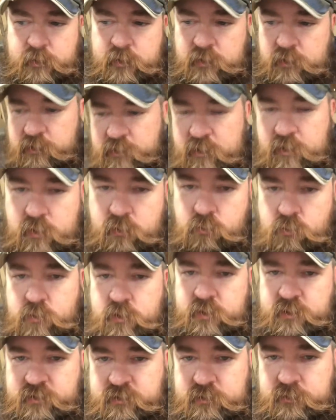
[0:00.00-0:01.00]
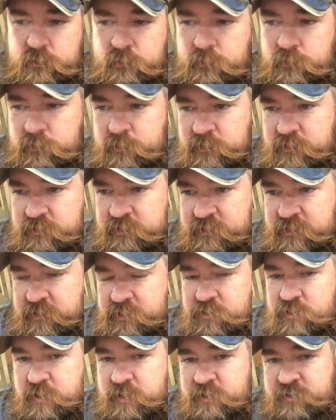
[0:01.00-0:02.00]
I think I want it, instead of
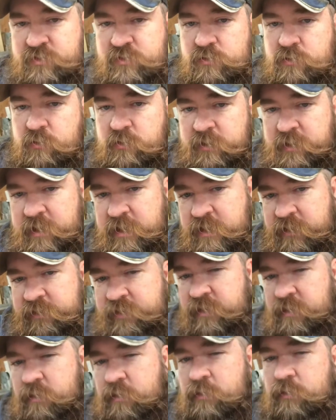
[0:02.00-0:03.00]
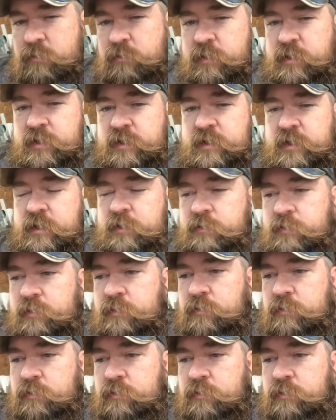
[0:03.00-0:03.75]
trying to screw it down, I think I'll hold it down